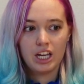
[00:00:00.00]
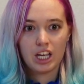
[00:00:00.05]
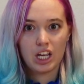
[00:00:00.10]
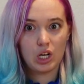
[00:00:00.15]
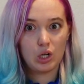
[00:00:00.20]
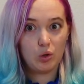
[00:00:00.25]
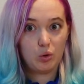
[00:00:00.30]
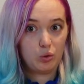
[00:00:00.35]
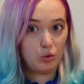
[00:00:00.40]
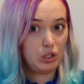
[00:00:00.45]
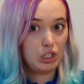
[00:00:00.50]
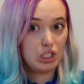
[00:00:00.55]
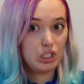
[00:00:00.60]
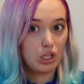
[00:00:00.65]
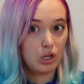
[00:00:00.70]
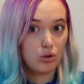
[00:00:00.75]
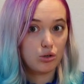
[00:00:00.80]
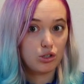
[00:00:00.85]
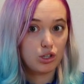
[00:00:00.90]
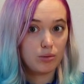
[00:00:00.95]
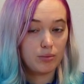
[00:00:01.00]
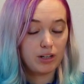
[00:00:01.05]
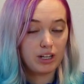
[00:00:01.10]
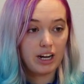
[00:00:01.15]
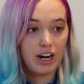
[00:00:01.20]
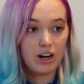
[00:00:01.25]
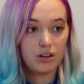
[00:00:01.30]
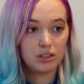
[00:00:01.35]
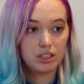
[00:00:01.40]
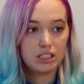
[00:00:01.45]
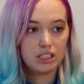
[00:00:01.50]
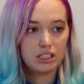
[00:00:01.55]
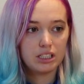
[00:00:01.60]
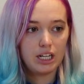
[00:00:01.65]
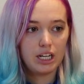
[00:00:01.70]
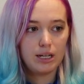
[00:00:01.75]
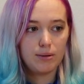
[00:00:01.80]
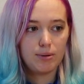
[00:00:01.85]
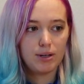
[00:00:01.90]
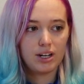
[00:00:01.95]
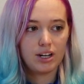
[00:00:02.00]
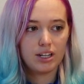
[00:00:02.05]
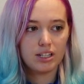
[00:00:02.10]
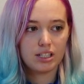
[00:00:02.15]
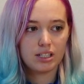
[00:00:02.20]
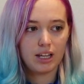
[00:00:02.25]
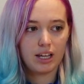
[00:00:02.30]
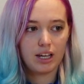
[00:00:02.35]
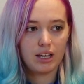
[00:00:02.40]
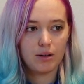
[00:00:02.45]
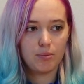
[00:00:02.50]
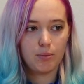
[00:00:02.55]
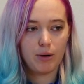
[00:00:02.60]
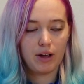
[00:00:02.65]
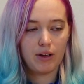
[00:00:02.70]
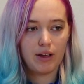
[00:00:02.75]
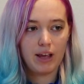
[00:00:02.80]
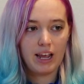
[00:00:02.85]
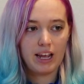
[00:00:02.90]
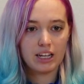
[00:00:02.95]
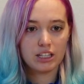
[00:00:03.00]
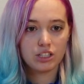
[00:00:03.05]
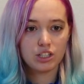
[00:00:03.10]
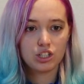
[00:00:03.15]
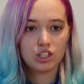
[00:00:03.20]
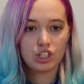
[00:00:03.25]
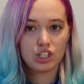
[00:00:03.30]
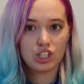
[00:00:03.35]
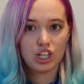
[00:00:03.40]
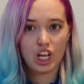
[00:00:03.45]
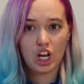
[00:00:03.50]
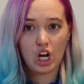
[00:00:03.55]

can only sew so many hours a day because like my hands just